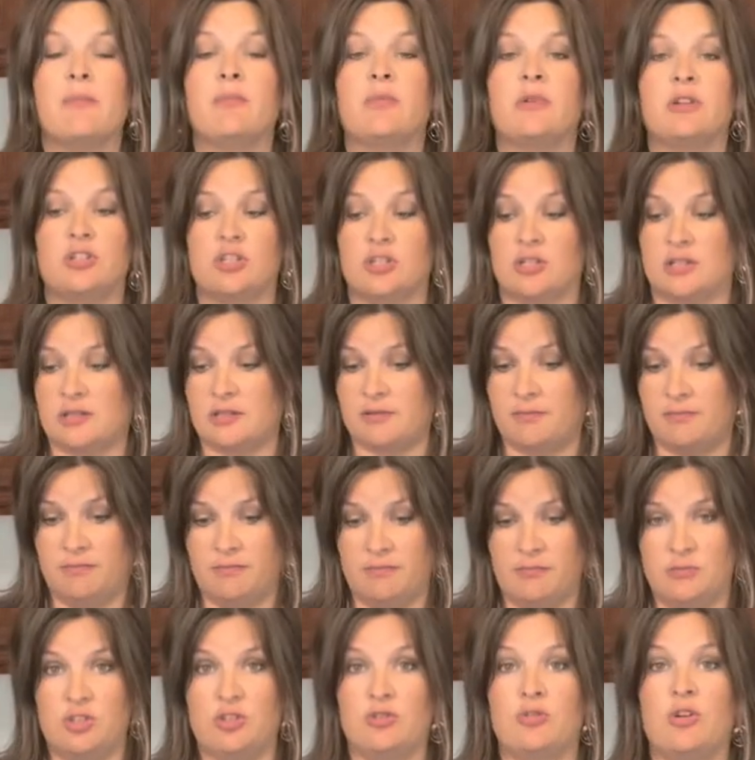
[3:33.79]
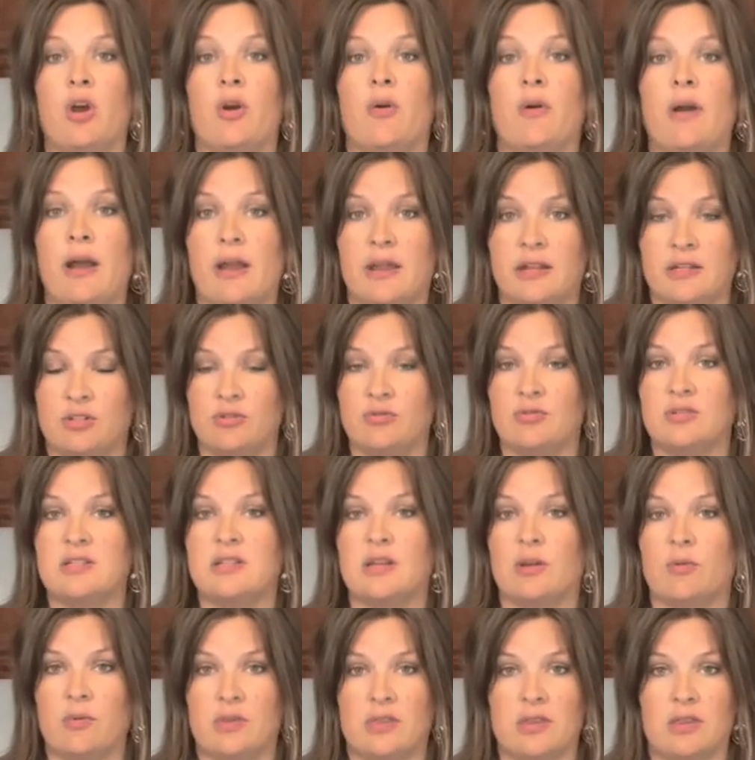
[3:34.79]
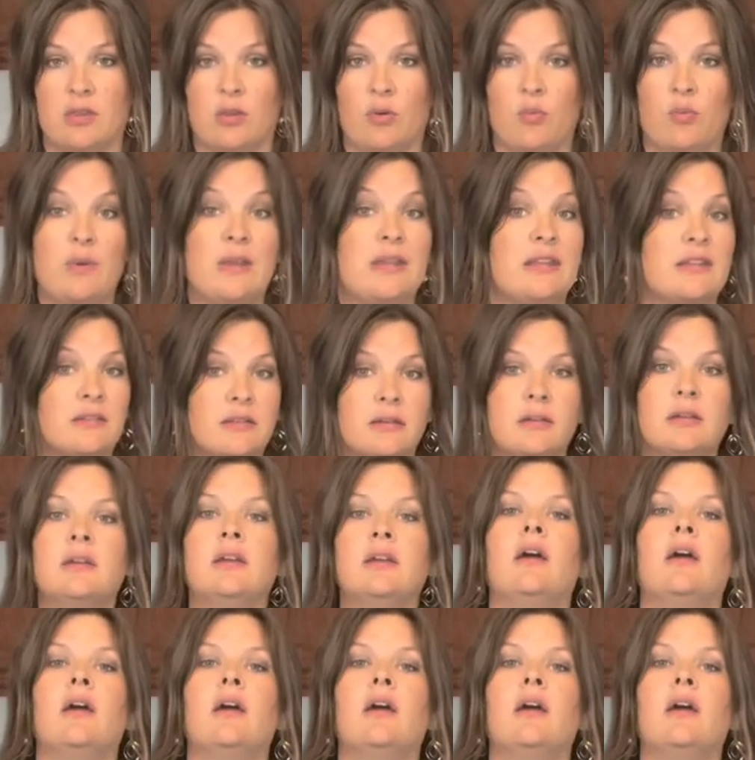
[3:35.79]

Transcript: But just do know I do stick within the wheat